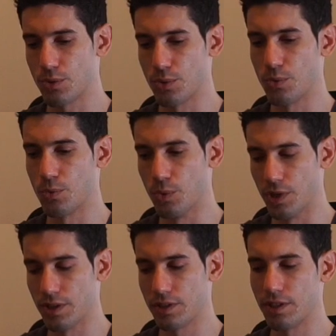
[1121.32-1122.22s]
to
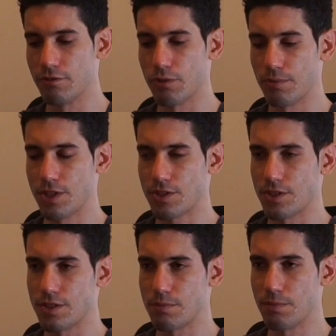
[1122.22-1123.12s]
where the
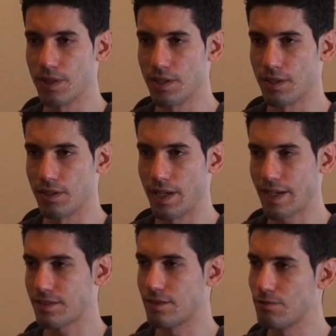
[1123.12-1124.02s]
information is being
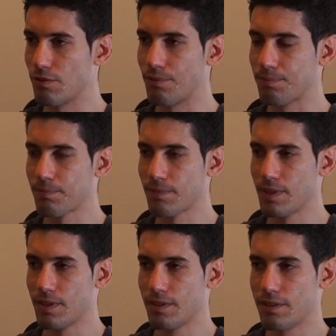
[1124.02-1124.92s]
accessed from,
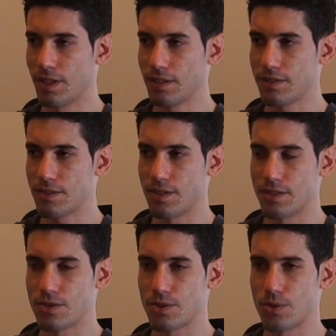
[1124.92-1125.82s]
right?
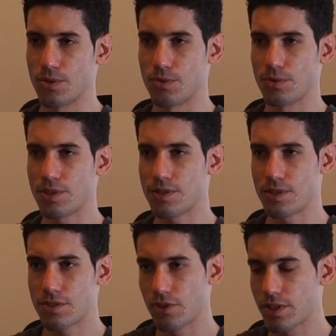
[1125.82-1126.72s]
And so that's
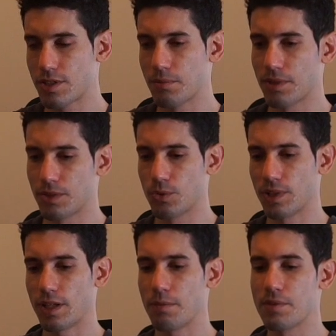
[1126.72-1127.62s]
that's very similar to
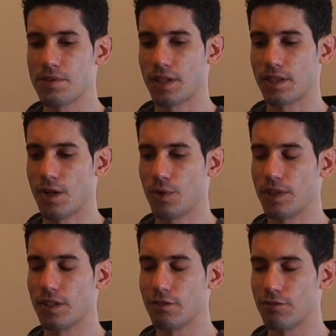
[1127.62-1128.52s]
what happens right now at
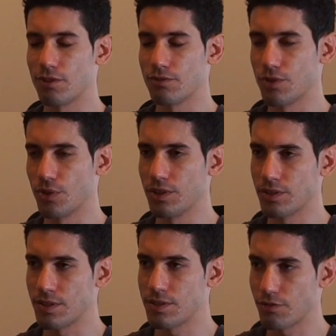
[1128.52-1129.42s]
the level of your
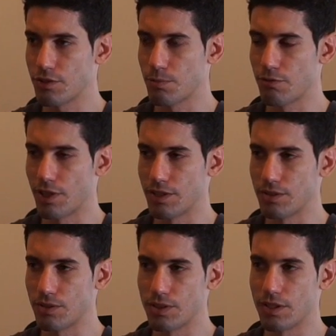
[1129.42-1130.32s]
internet service provider
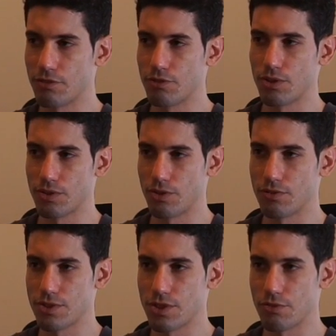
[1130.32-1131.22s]
or the level of
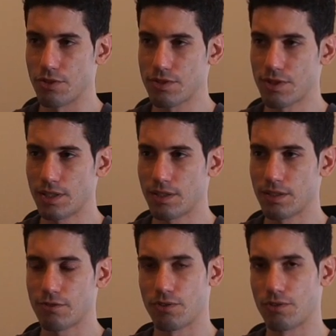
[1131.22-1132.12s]
the service, right?
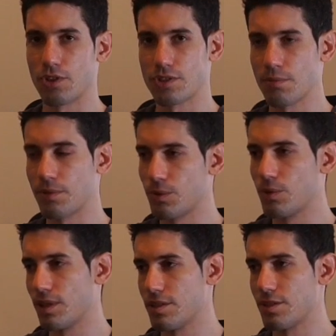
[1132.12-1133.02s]
Like for example,
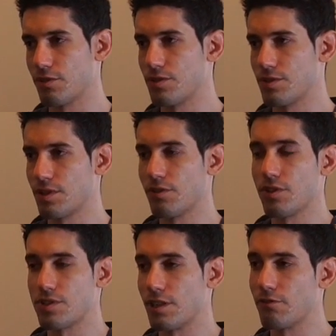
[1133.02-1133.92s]
Google has service
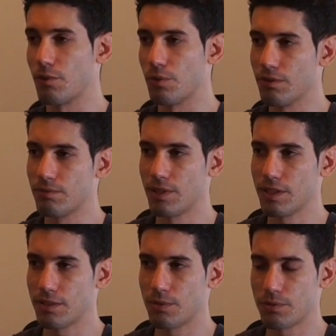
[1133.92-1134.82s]
servers everywhere, right?
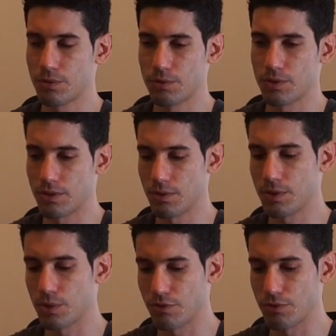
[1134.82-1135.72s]
Mm -hmm. They mm-hmm. want to they
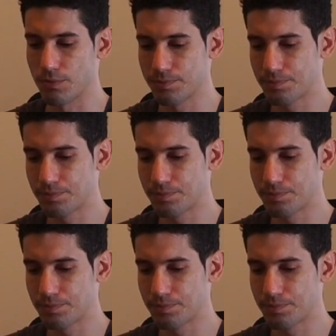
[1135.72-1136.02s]
want to give you.